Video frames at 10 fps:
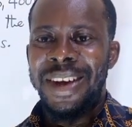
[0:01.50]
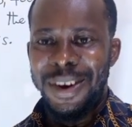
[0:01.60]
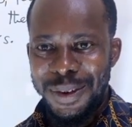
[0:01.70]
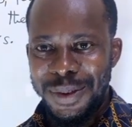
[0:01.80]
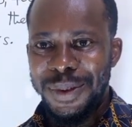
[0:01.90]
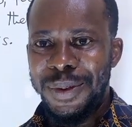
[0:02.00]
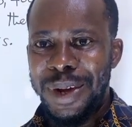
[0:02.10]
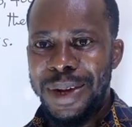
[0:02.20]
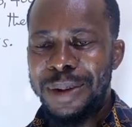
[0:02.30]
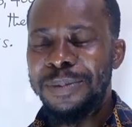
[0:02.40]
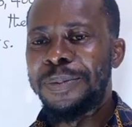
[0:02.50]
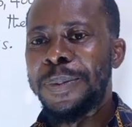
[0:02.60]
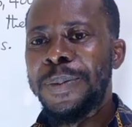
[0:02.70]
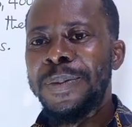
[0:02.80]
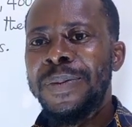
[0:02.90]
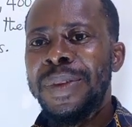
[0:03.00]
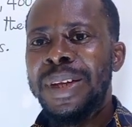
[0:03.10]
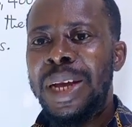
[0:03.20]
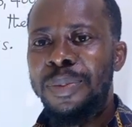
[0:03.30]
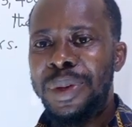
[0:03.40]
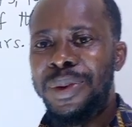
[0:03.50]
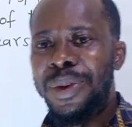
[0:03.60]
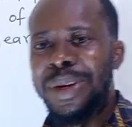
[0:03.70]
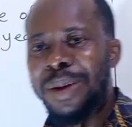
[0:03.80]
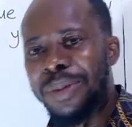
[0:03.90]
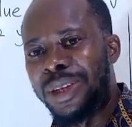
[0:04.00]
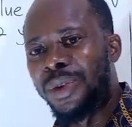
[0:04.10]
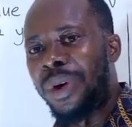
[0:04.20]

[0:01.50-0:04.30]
Hello, welcome. Episode number